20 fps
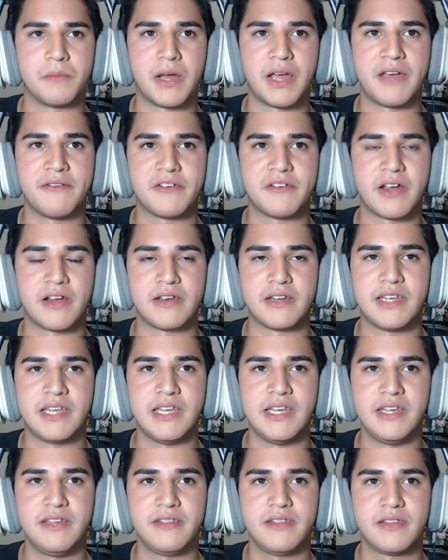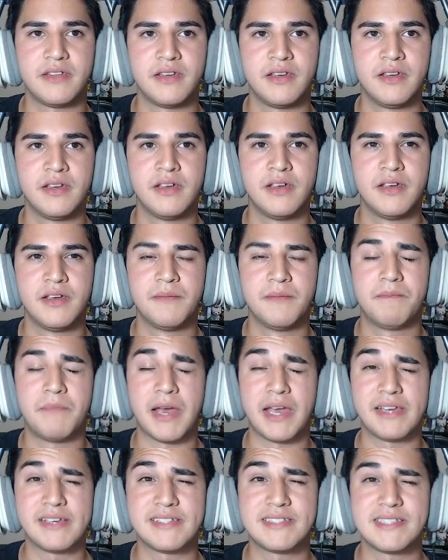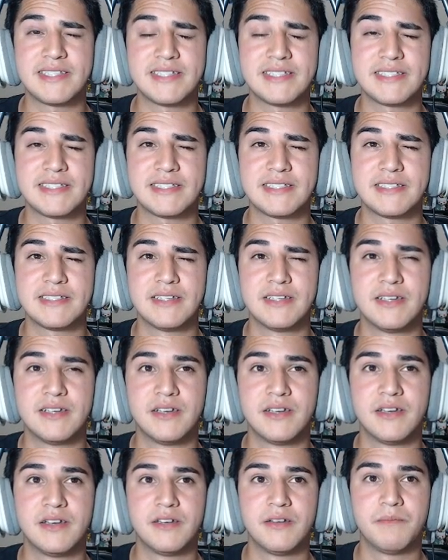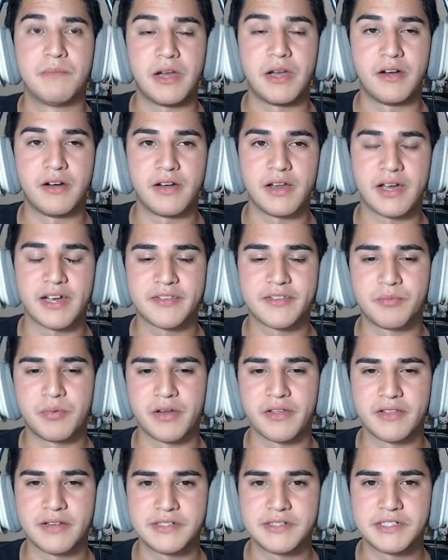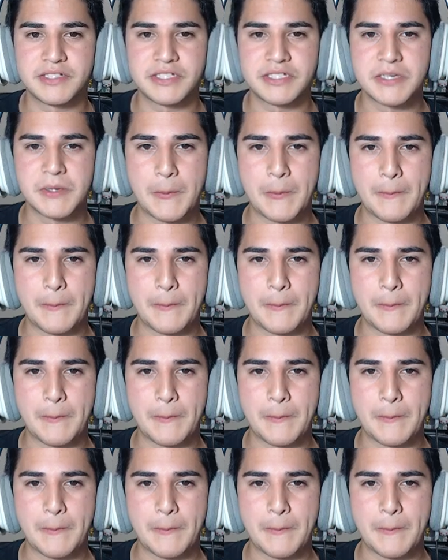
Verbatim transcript: I have it on Keith, Pegasus, Paradox Brothers,